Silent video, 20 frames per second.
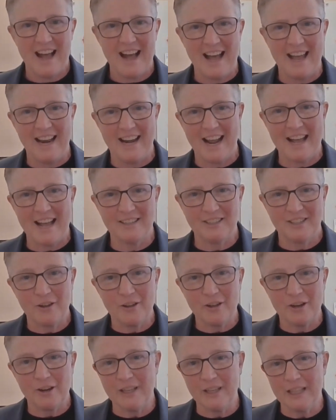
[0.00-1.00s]
And
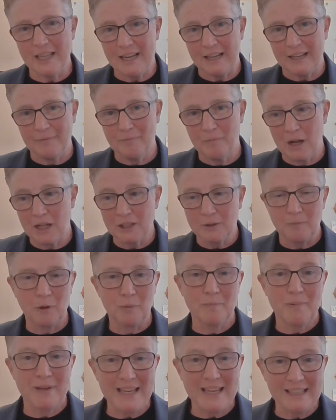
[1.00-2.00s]
so there are really
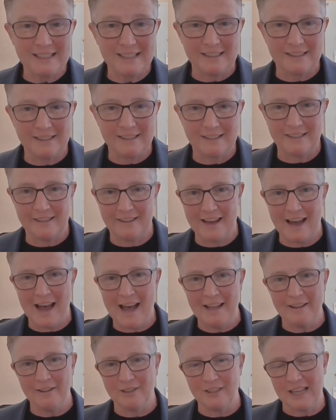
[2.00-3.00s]
multiple pieces to
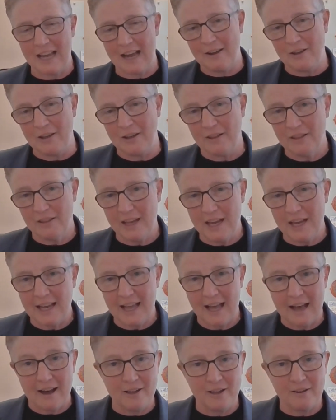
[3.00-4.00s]
that. There's how you
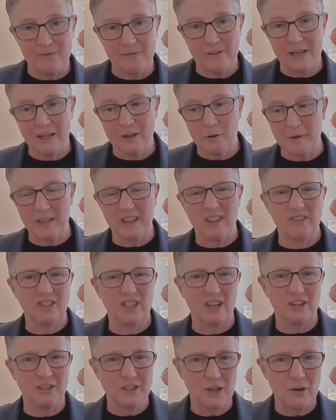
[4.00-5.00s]
think, how you feel, but
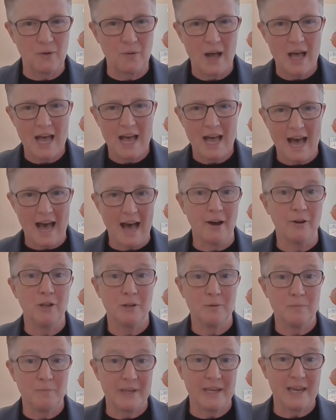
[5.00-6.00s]
there's also how
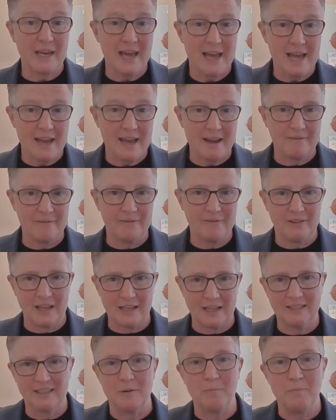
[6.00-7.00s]
you behave.
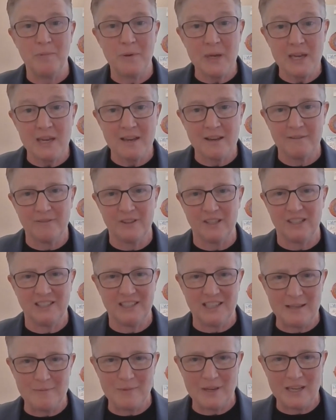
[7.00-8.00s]
That's the B of the
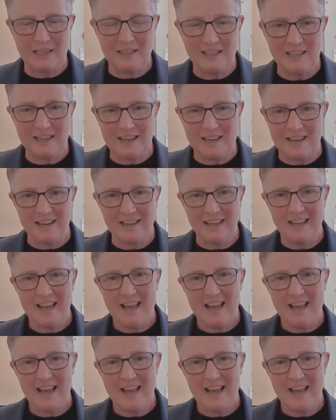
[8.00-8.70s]
CBT.